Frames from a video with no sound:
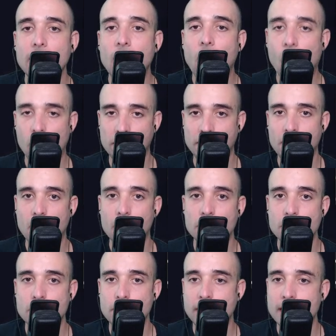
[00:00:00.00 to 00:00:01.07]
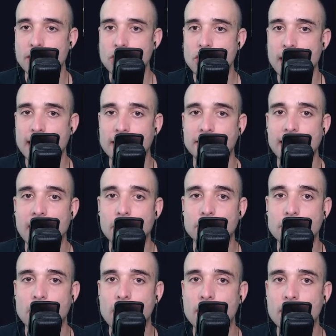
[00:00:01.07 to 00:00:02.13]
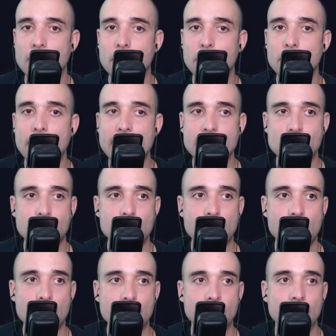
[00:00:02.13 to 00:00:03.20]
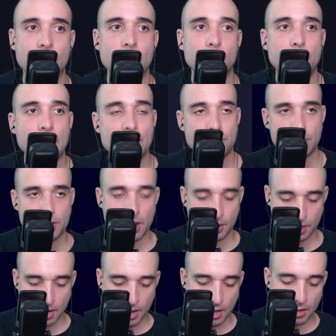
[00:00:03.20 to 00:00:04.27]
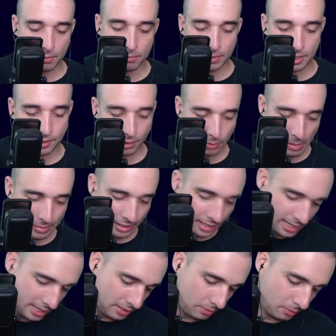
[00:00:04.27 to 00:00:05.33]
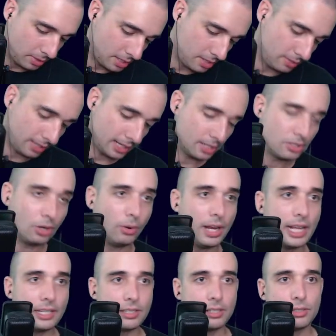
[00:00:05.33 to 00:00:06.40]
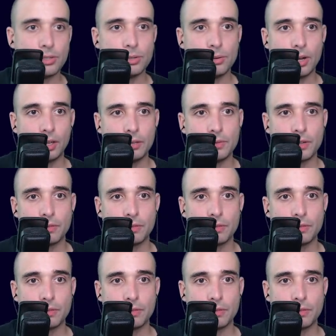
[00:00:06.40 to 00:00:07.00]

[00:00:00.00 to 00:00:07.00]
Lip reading: Also, you can check us out on Patreon. Patreon.com is a website where you can donate to all of your